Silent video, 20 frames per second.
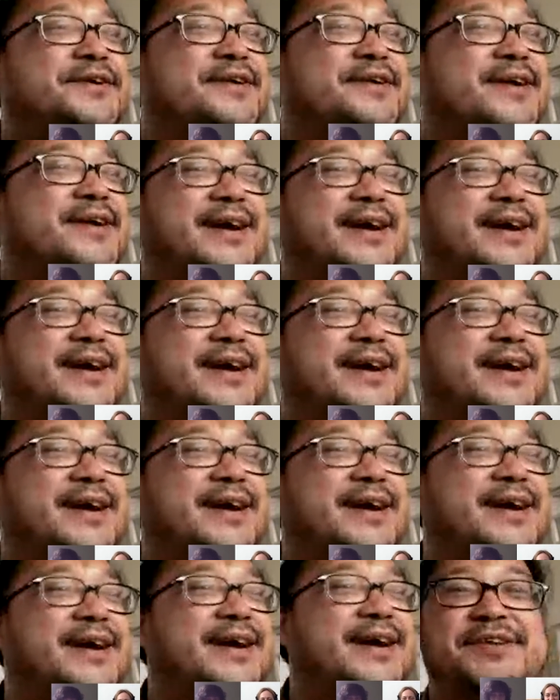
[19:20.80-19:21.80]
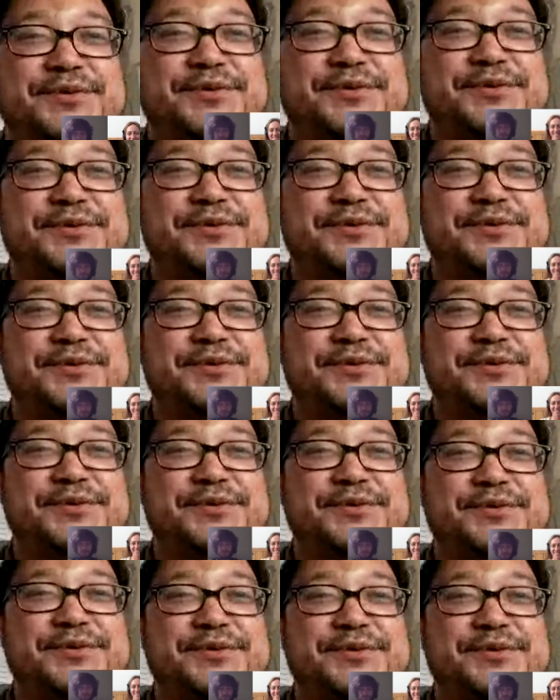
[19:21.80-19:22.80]
standardized even in teaching
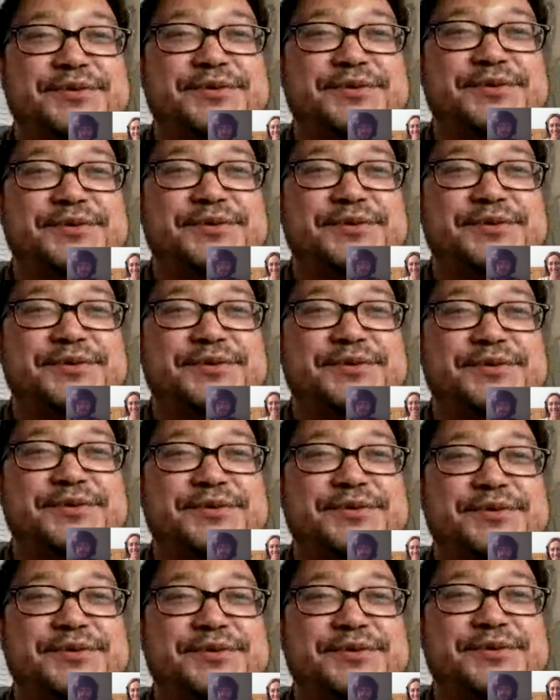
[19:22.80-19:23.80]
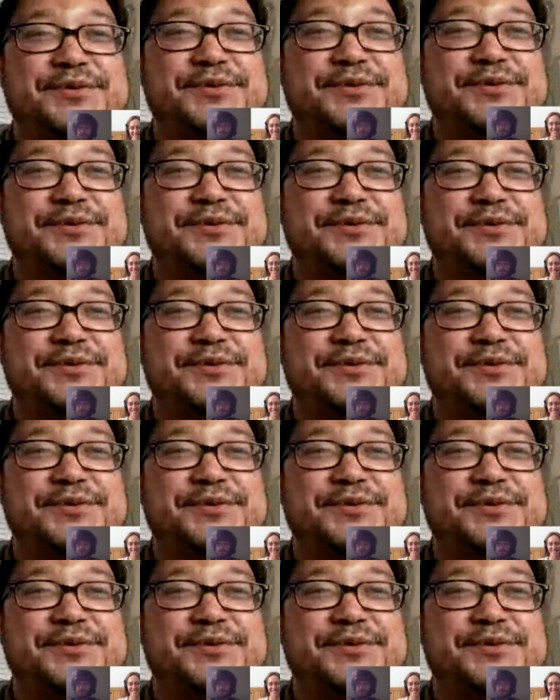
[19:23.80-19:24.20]
music theory to use the piano keyboard,